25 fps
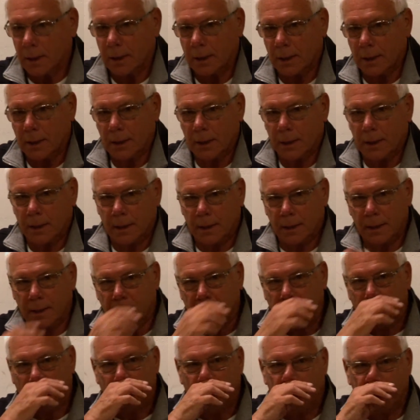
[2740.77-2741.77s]

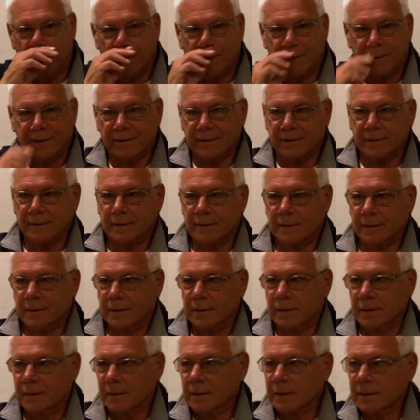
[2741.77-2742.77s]

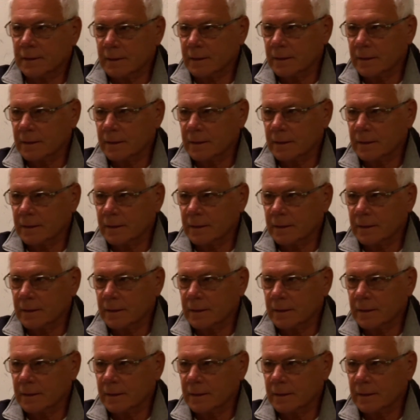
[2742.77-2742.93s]
[no speech]